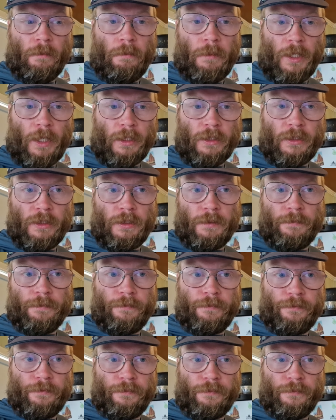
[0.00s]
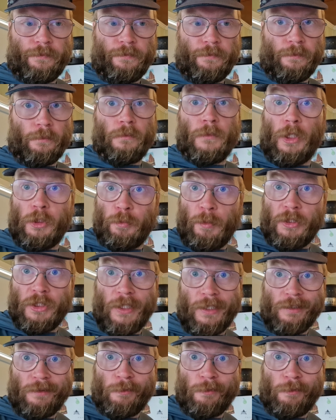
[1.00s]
But that's myself.